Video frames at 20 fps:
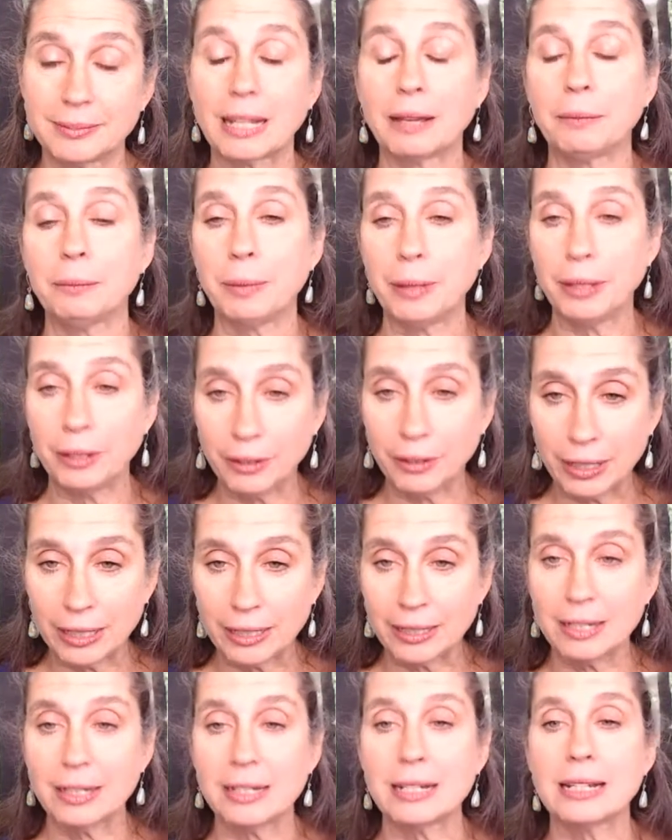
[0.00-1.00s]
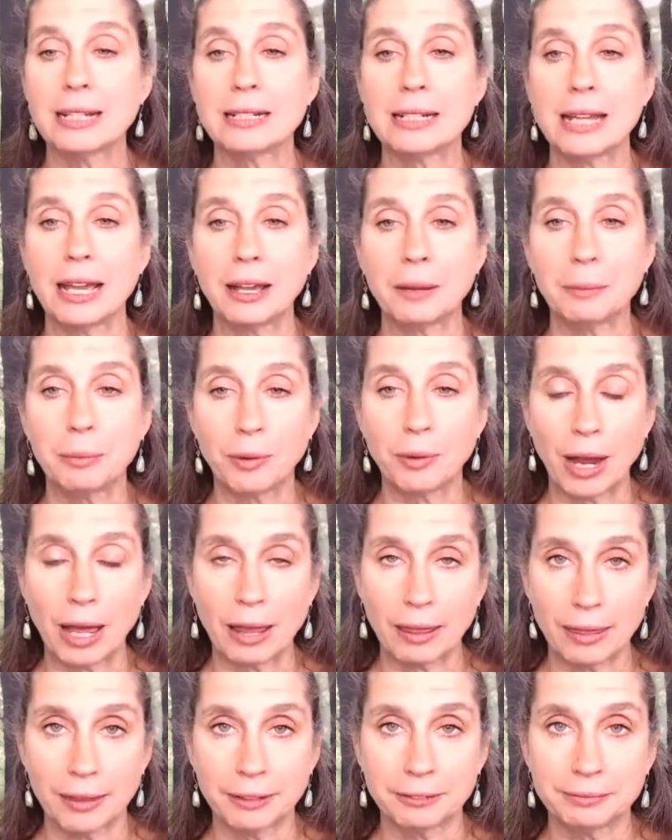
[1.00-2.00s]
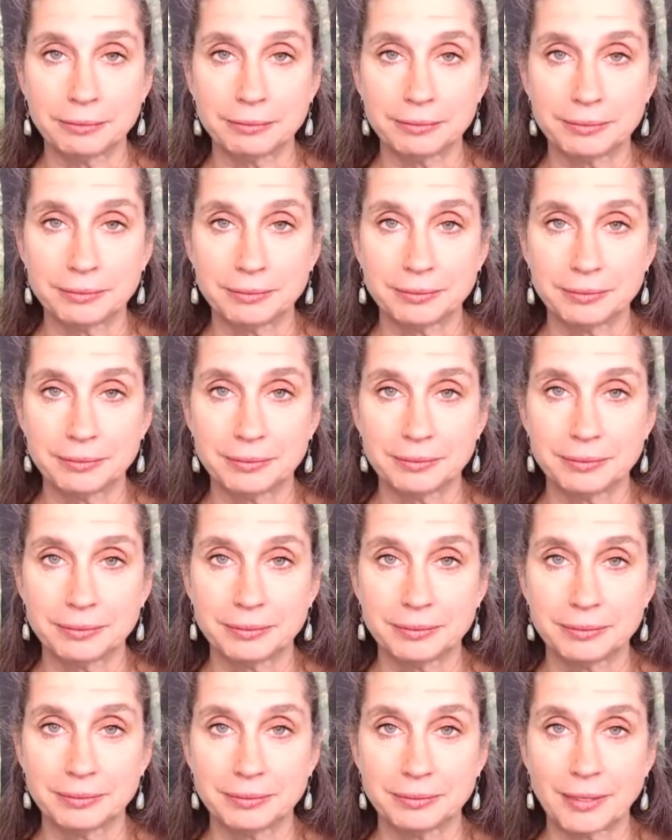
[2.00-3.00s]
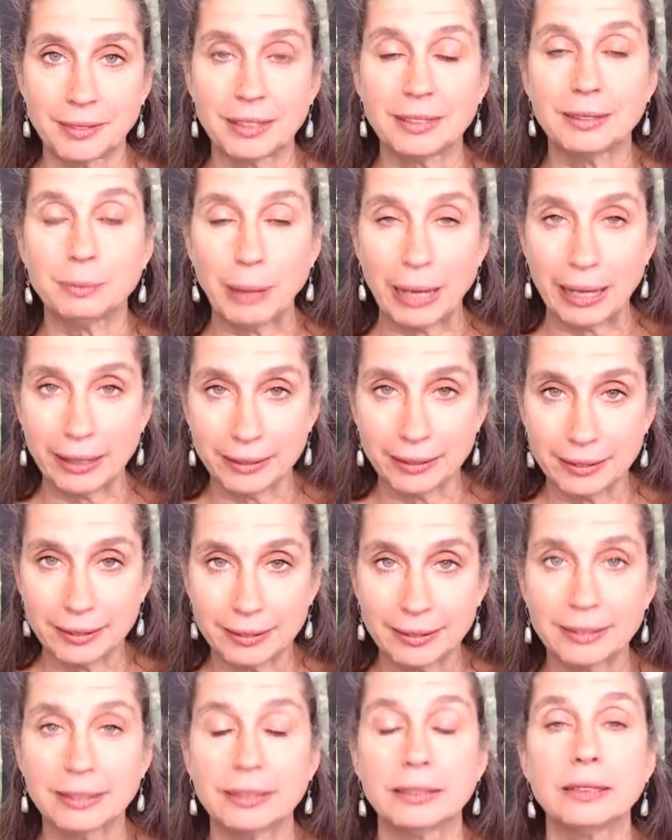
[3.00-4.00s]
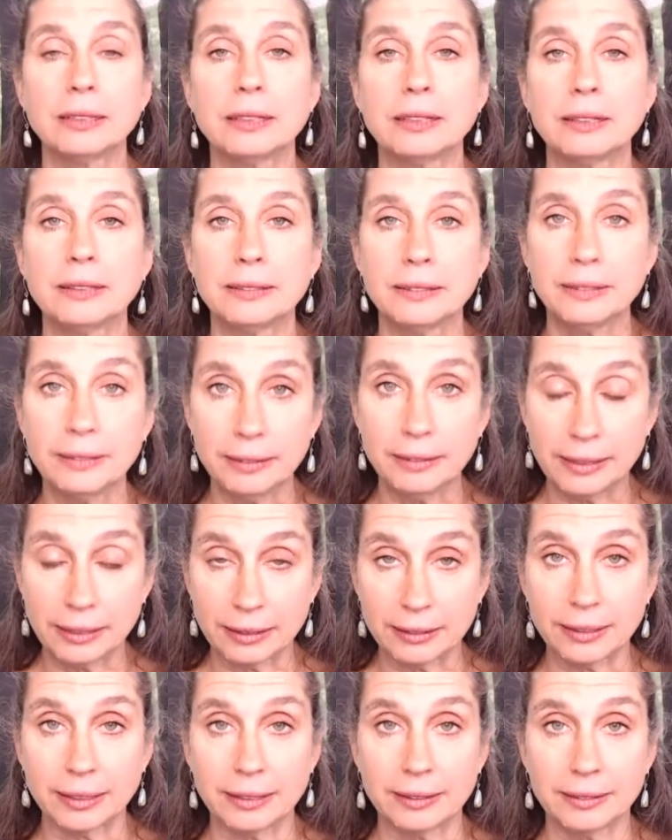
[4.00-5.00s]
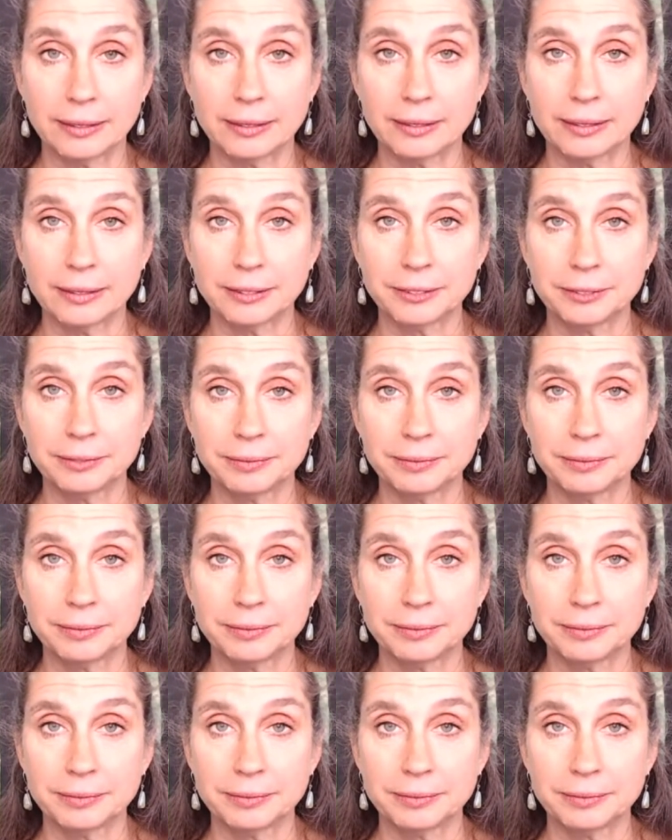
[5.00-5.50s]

Period. Take a breath. Space. Stillness.